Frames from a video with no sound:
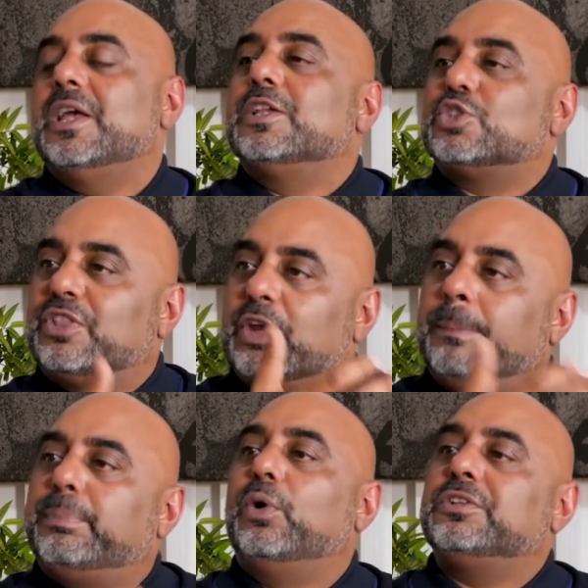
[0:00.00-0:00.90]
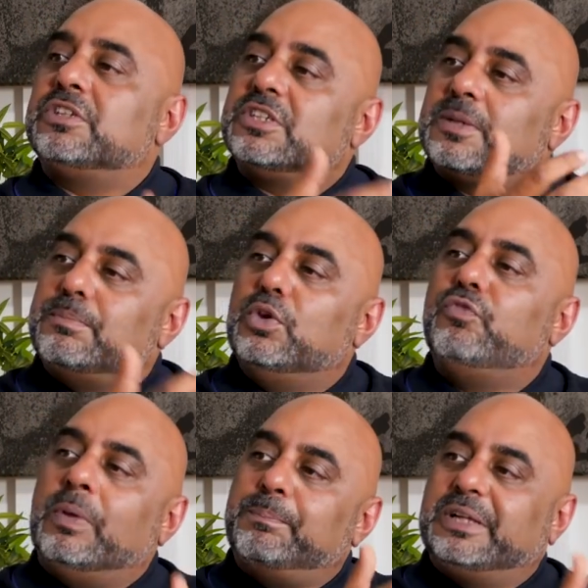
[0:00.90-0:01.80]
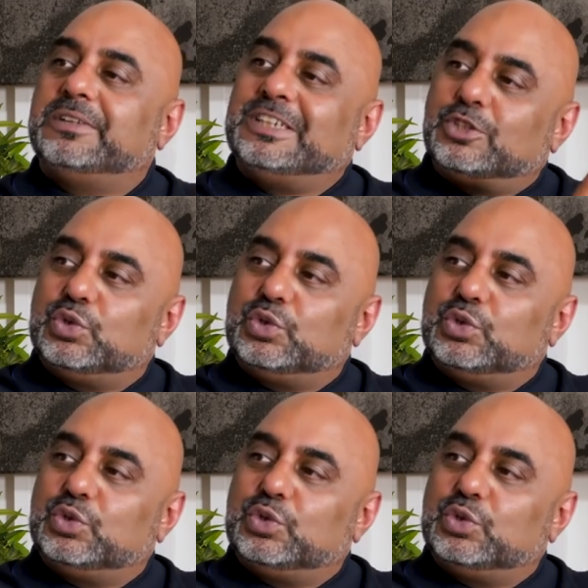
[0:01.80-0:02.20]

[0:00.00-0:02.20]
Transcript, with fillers: So they're important as a movement building